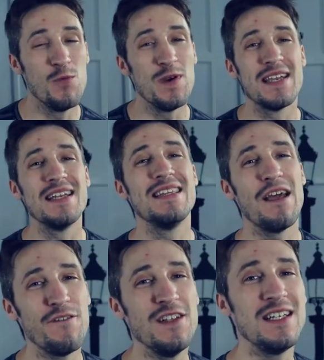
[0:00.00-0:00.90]
we can
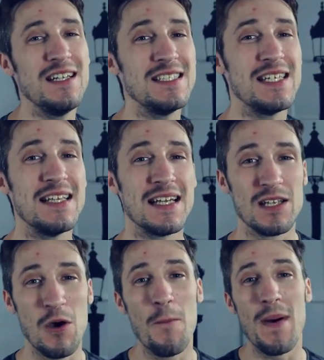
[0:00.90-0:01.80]
definitely say
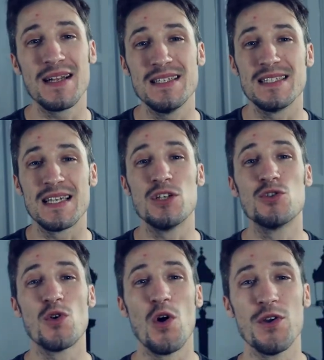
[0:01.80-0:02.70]
that compact disc can
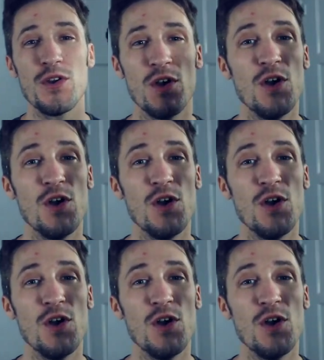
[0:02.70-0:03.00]
join